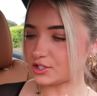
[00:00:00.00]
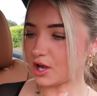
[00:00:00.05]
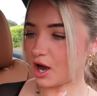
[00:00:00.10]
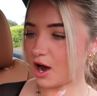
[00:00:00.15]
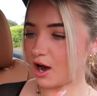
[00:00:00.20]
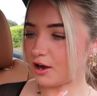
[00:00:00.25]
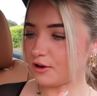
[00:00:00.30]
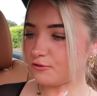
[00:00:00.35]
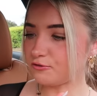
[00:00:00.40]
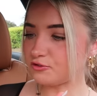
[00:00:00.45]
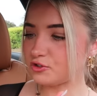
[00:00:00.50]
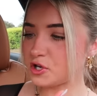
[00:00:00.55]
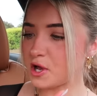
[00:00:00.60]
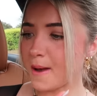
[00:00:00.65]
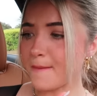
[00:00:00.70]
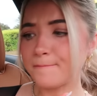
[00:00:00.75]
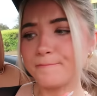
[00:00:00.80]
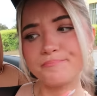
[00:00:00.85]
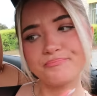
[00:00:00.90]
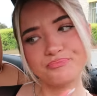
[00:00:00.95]
soft.
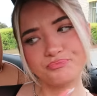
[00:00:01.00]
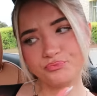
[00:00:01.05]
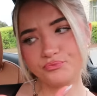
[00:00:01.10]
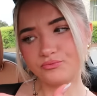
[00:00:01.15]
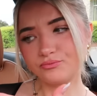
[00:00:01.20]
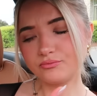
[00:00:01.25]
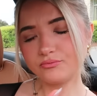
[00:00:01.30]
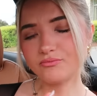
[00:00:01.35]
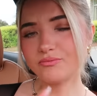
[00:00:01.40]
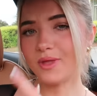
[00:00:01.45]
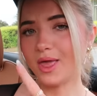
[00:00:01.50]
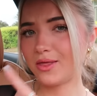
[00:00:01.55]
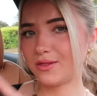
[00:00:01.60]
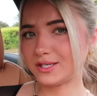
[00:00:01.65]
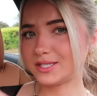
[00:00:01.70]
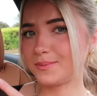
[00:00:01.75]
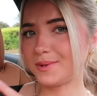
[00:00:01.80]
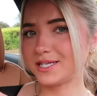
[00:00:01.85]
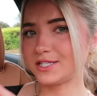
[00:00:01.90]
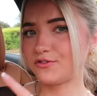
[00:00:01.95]

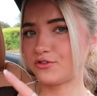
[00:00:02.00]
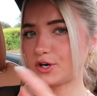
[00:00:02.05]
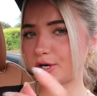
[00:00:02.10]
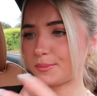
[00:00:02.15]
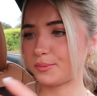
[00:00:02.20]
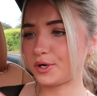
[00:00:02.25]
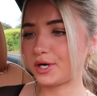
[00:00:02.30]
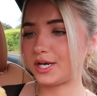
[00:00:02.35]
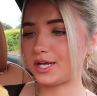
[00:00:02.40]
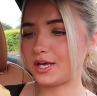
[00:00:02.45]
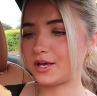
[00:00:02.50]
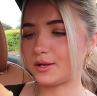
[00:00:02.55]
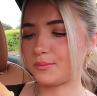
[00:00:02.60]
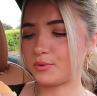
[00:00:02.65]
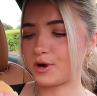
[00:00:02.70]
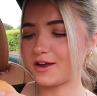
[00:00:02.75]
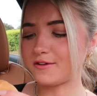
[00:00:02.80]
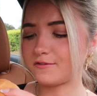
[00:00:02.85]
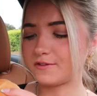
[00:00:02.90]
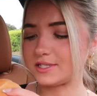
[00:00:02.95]
This makes for a pretty good
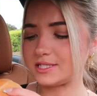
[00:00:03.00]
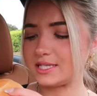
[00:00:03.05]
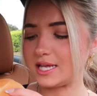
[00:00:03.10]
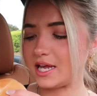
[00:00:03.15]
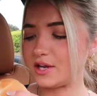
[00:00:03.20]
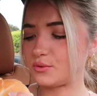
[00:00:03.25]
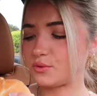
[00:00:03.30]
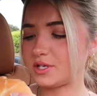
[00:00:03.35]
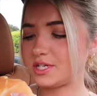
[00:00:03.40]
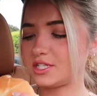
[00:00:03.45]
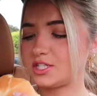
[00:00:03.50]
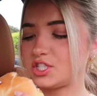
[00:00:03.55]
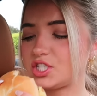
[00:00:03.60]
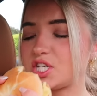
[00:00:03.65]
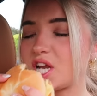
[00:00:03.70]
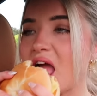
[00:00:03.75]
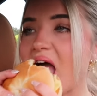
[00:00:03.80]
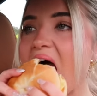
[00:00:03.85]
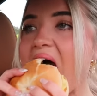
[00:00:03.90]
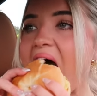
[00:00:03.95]
breakfast sandwich.